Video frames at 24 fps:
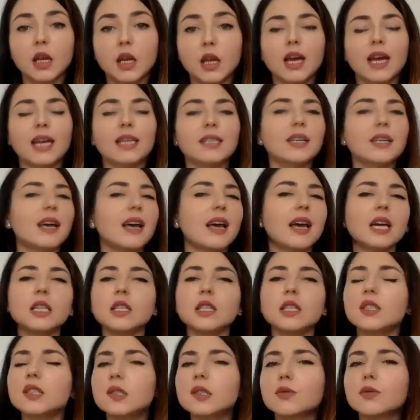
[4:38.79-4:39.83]
and any
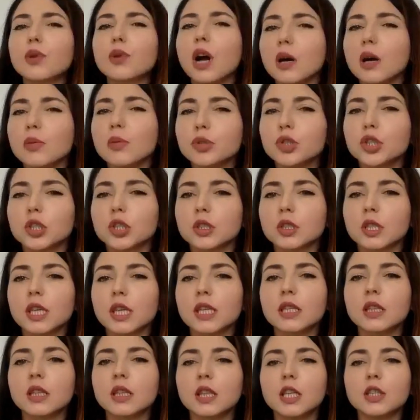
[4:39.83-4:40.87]
disruption
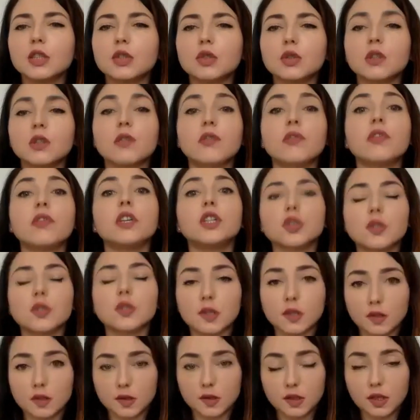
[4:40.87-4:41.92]
can lead to
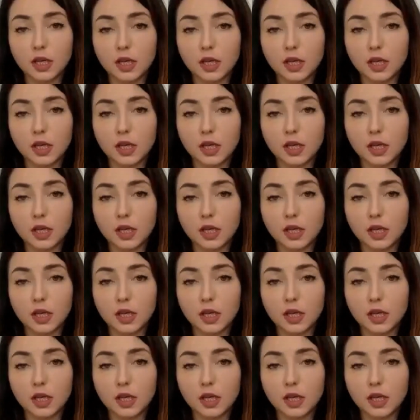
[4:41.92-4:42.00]
deficiencies